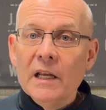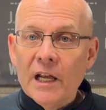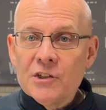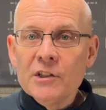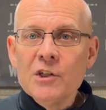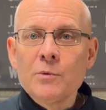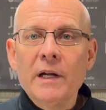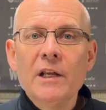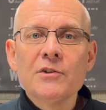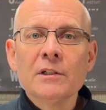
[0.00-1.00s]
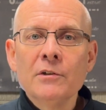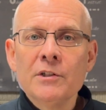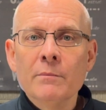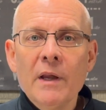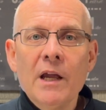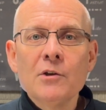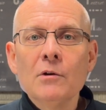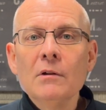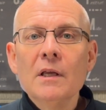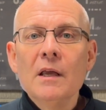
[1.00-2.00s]
Each of these radios includes a
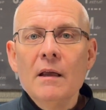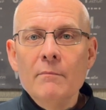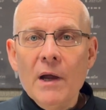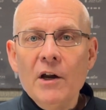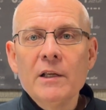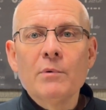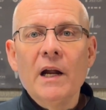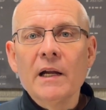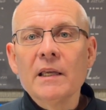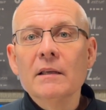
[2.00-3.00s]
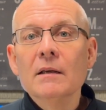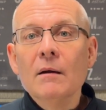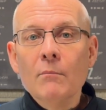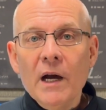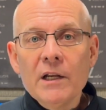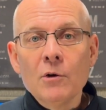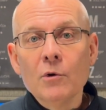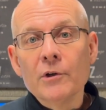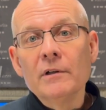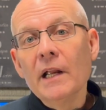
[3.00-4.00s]
manual, mounting bracket, mic
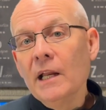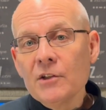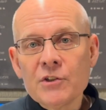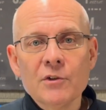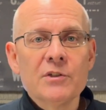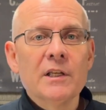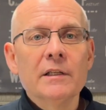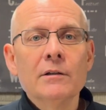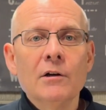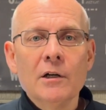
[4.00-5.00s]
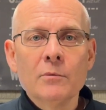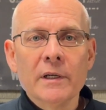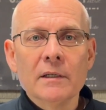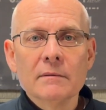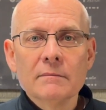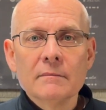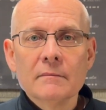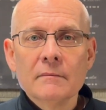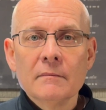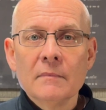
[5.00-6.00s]
holder, and associated hardware.
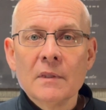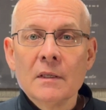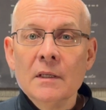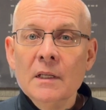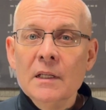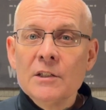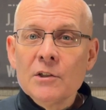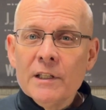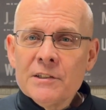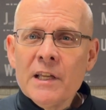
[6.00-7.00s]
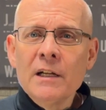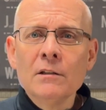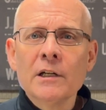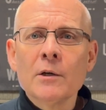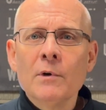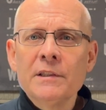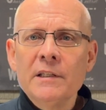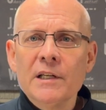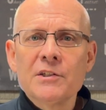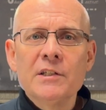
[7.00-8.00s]
So let's take a look at what
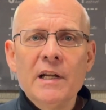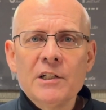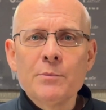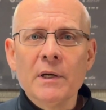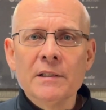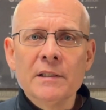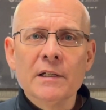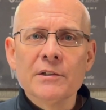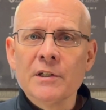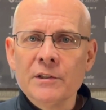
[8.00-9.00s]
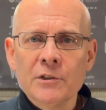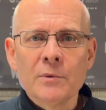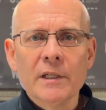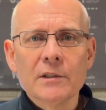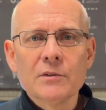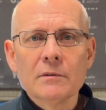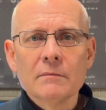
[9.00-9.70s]
the SDX button does on these rigs.